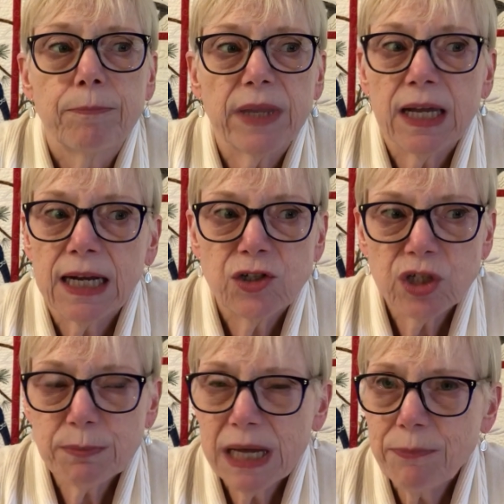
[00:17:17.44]
And I
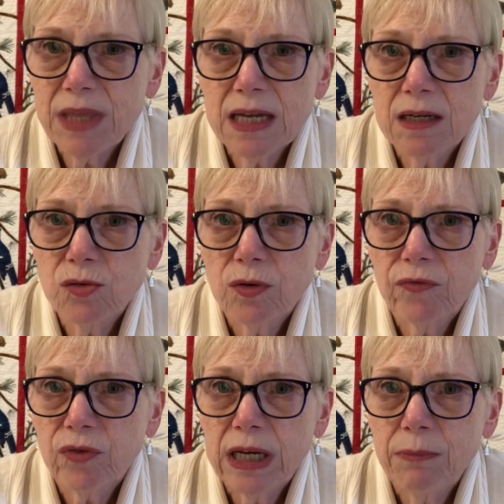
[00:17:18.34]
just popped that into a
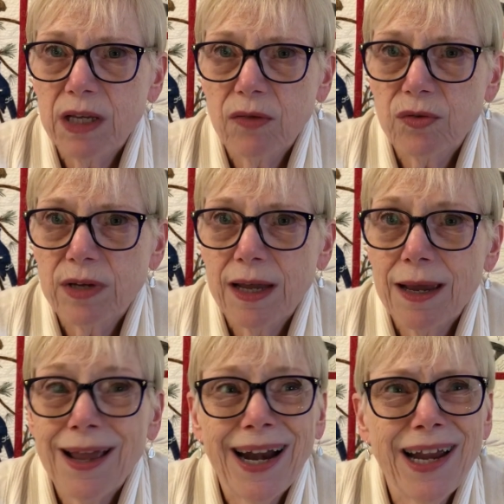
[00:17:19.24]
frame the other day,
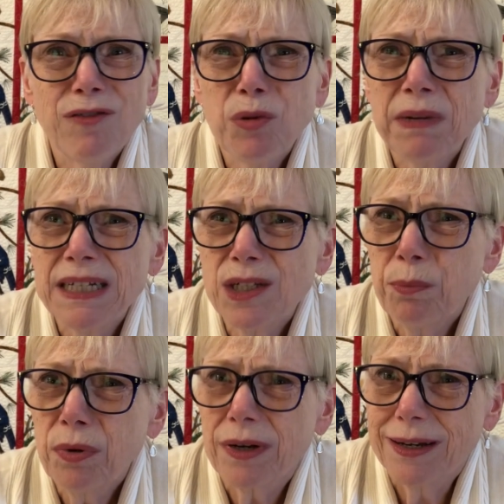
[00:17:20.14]
and I have no place to
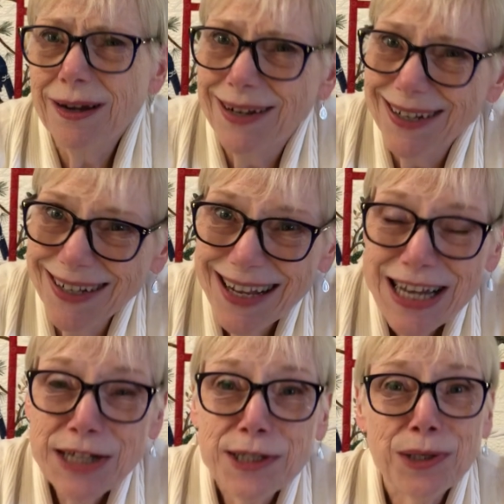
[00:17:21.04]
put it.
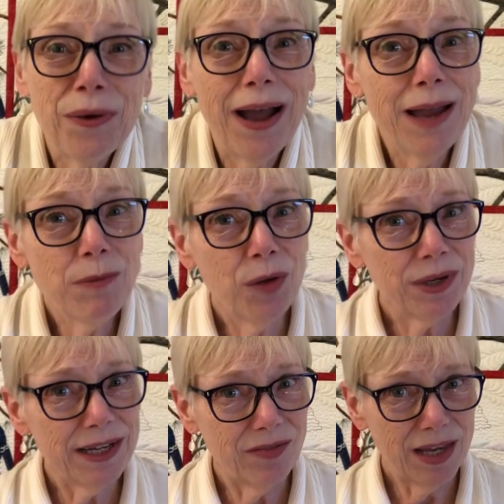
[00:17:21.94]
So I'm
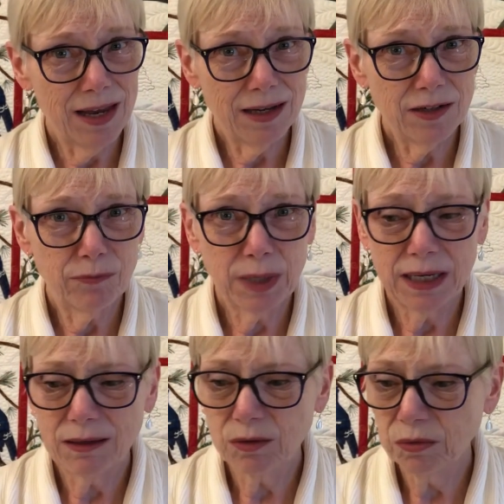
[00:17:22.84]
already at the end of
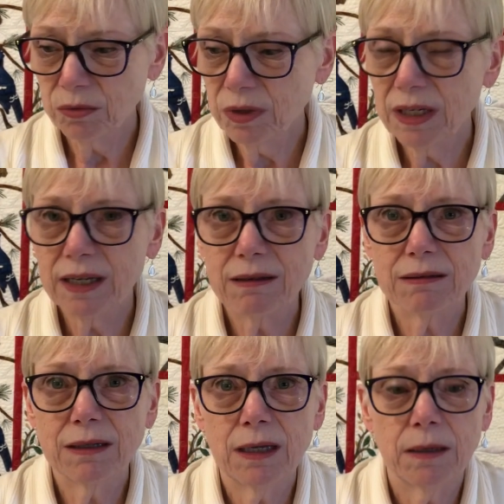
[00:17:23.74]
my really
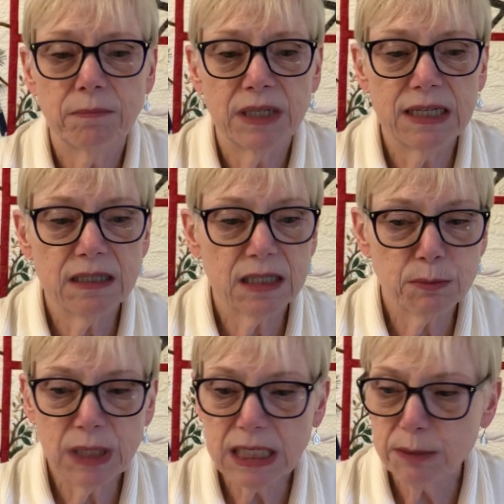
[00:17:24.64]
nice
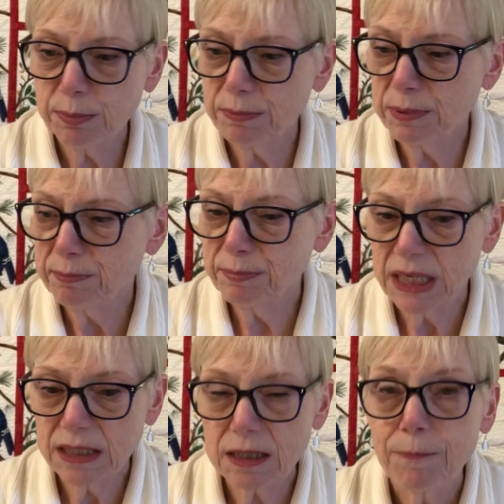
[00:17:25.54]
display
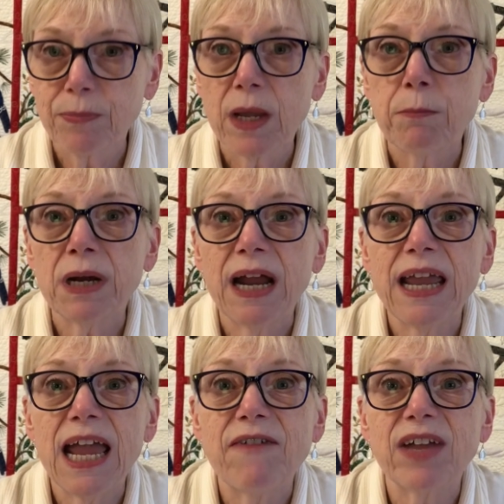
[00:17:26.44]
space, but I
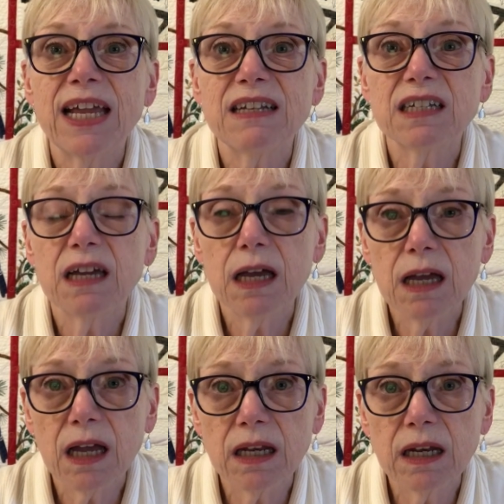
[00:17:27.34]
have a
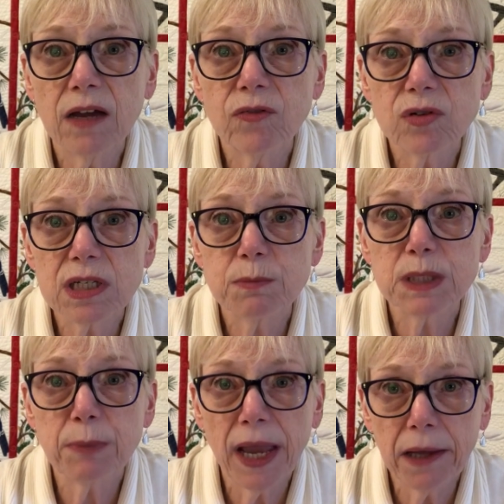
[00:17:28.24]
ton of
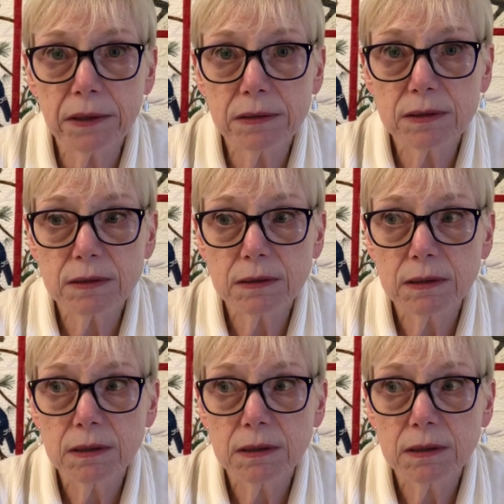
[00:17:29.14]
Christmas patterns.